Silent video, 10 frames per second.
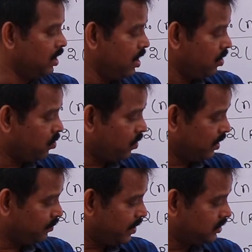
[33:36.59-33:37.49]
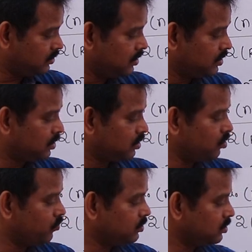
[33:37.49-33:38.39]
1 by secant
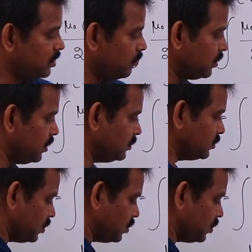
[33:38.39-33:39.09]
cube, which is can be written as